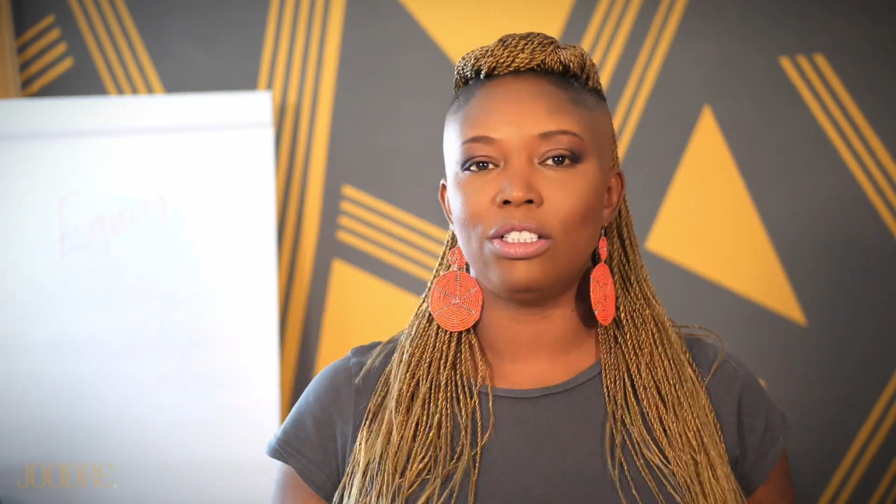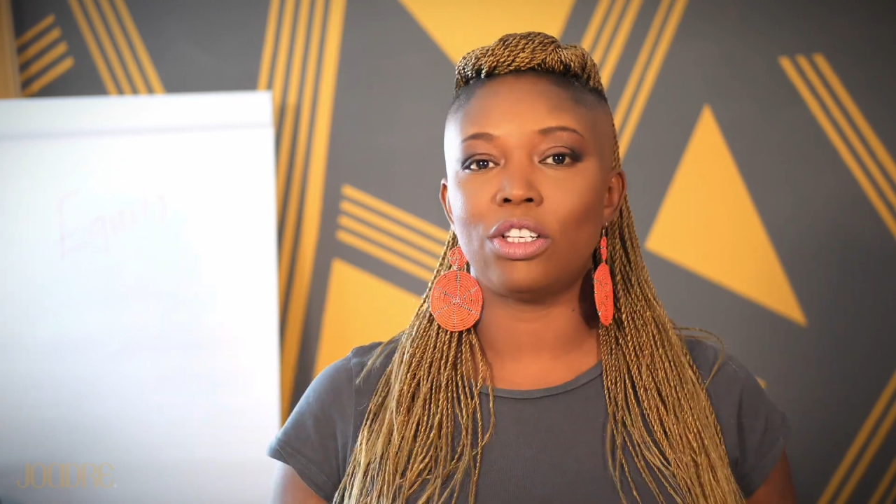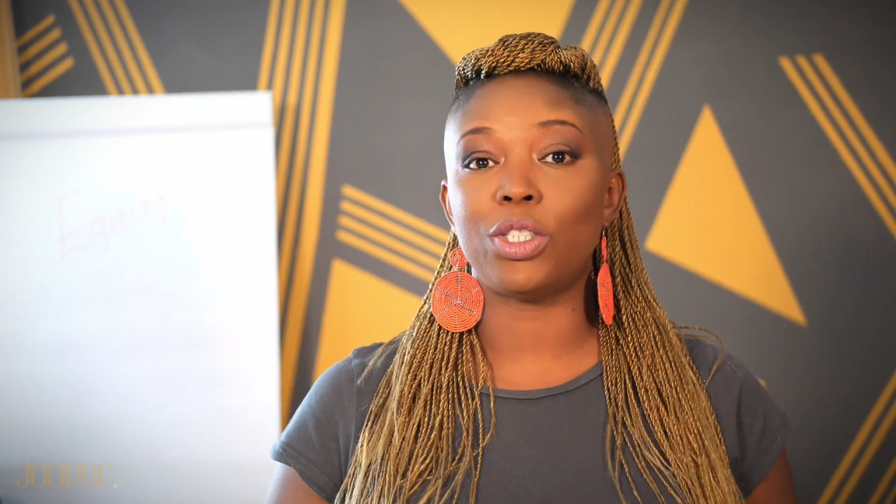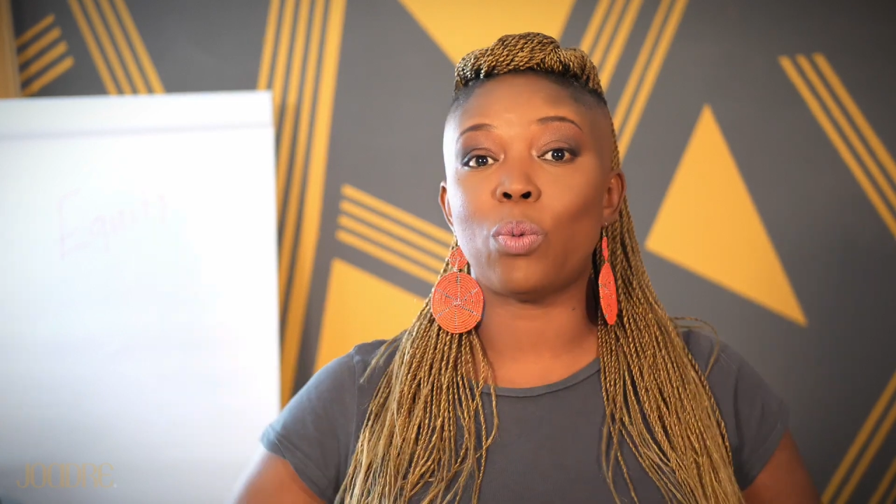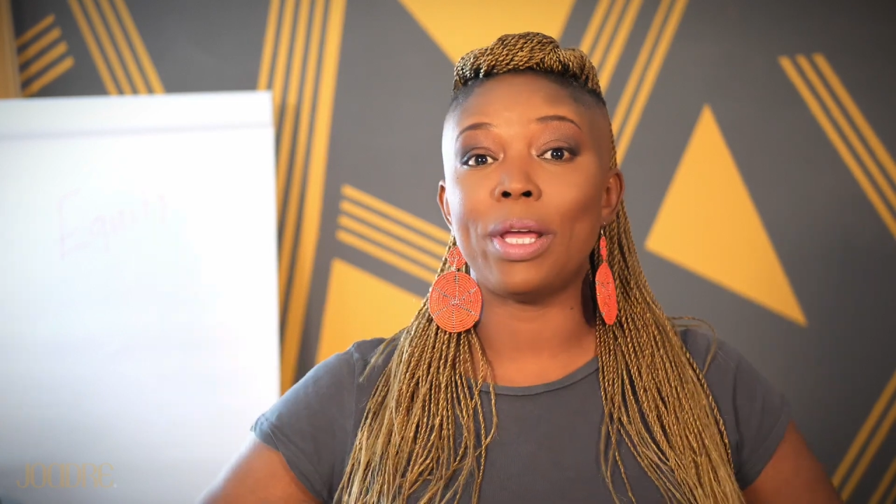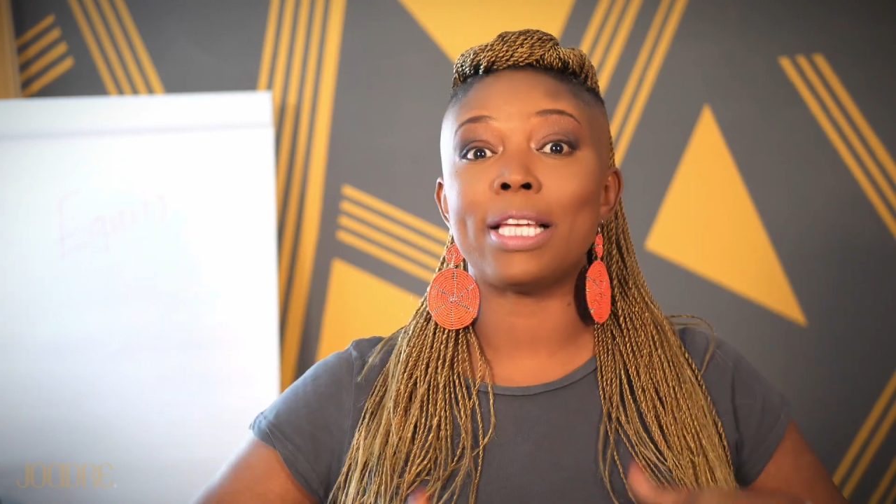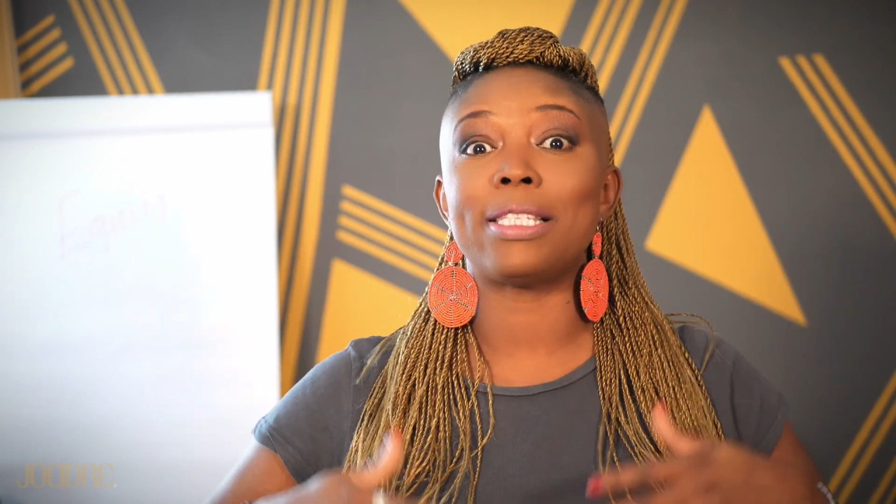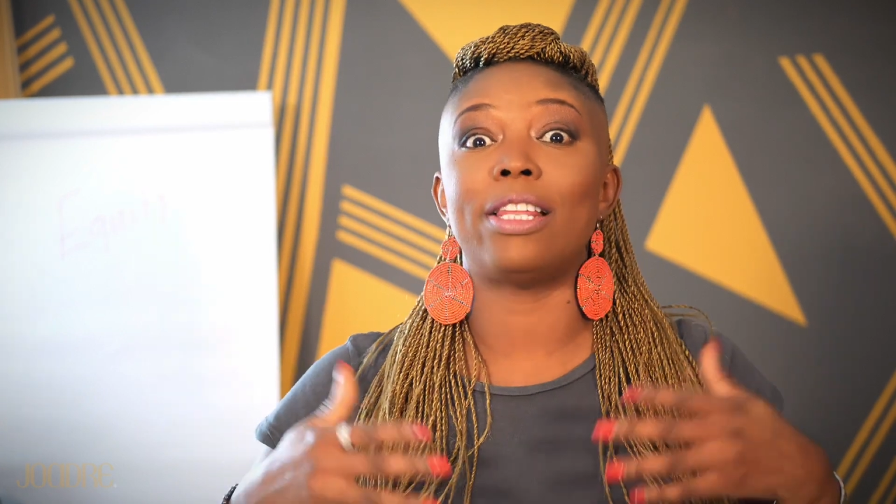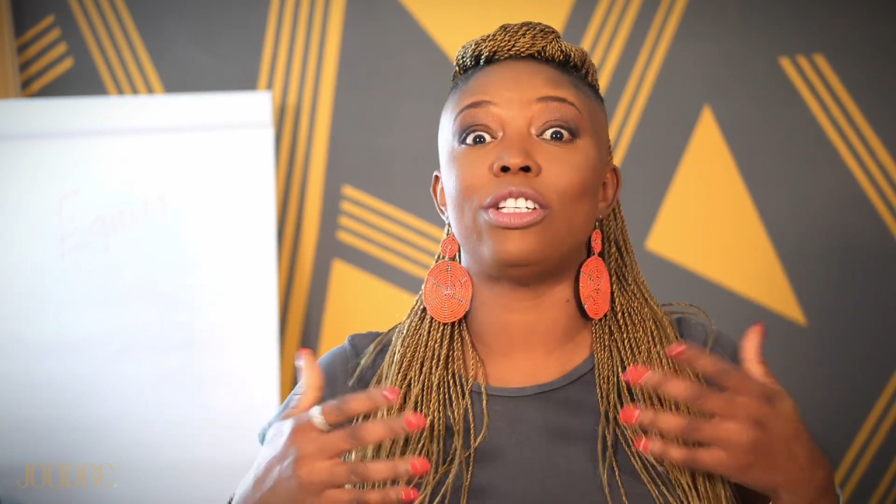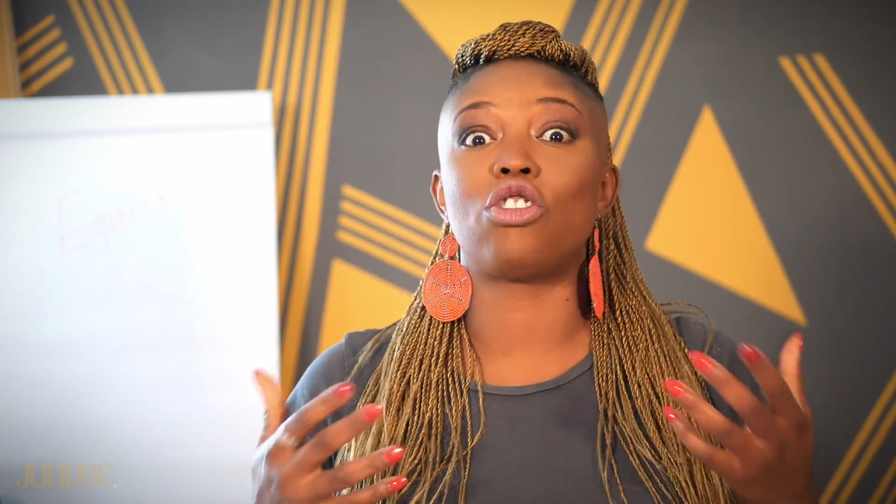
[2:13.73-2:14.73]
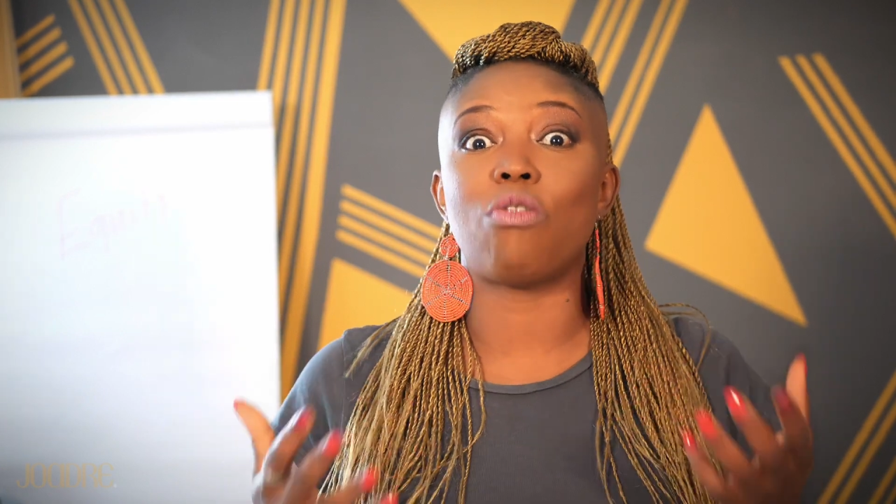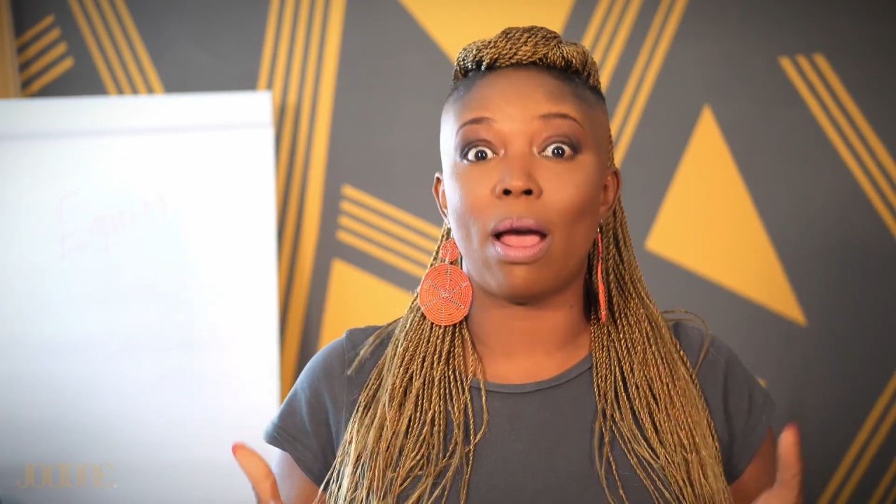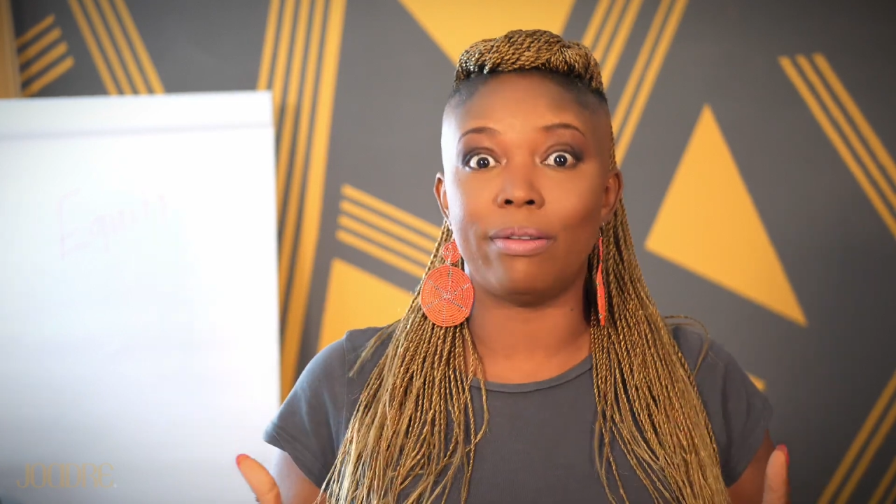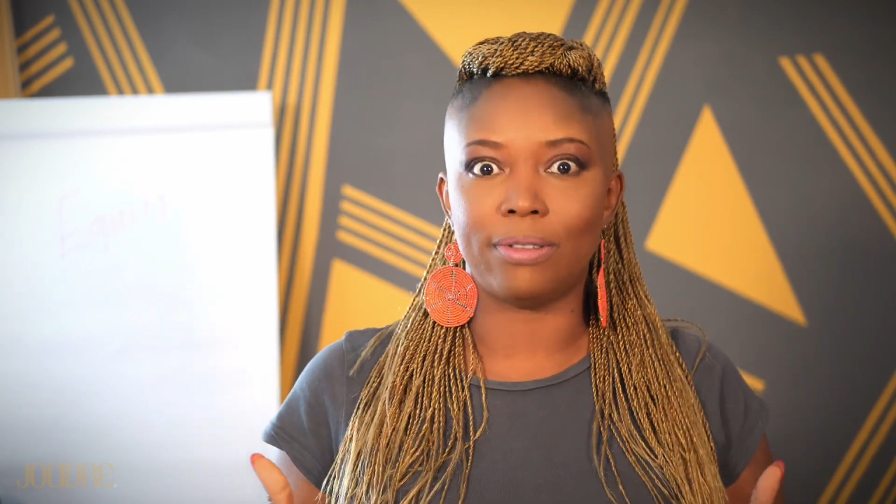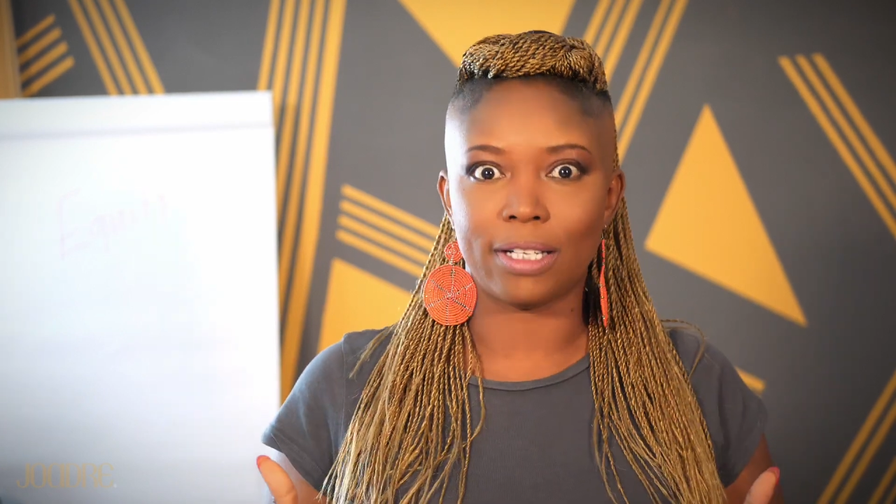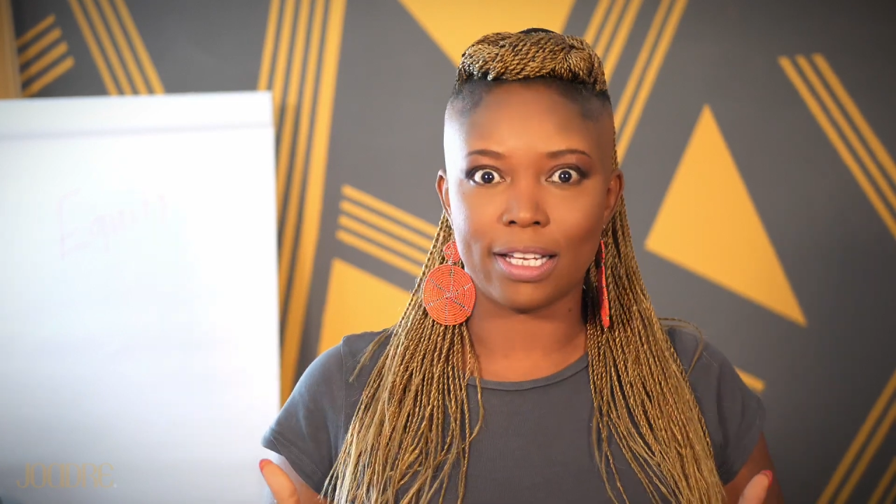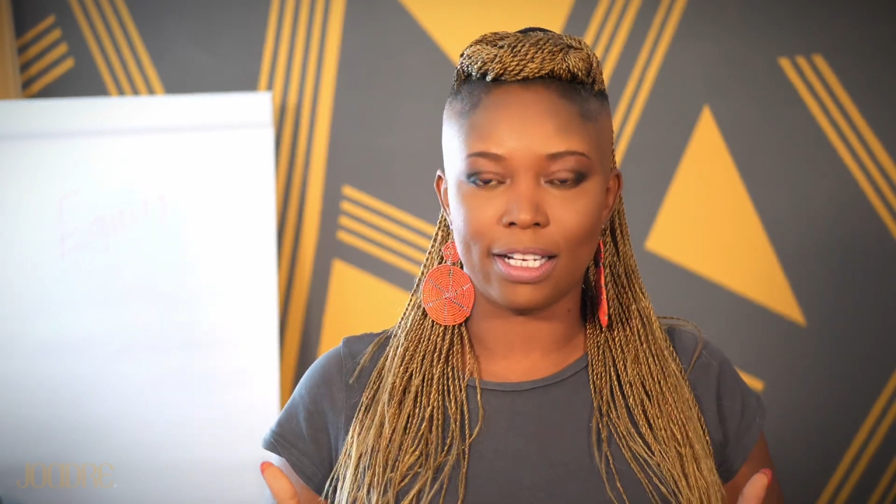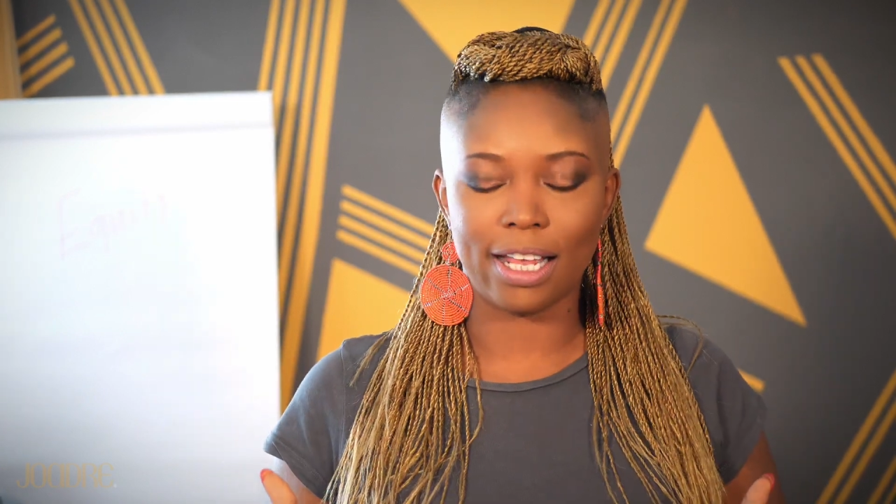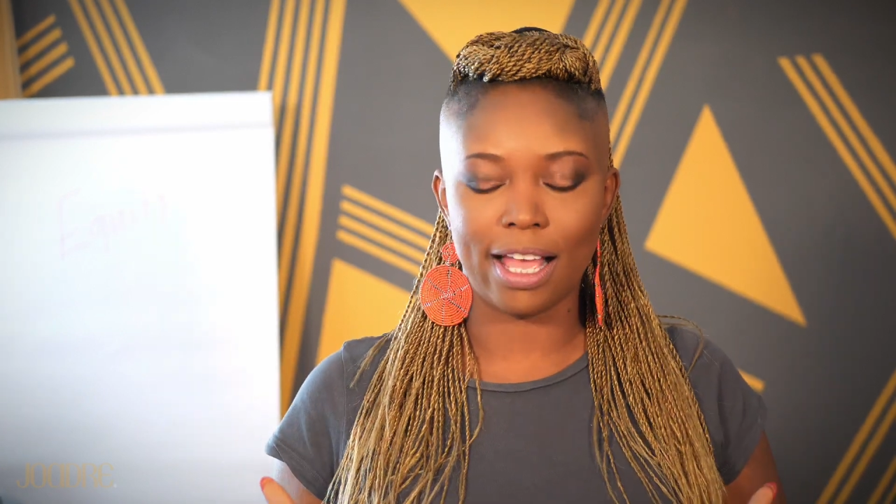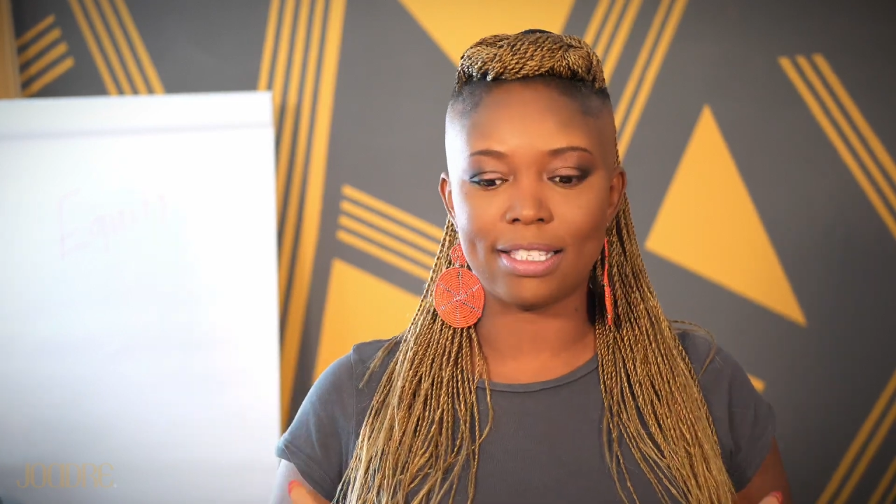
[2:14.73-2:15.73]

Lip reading: So it's when I started traveling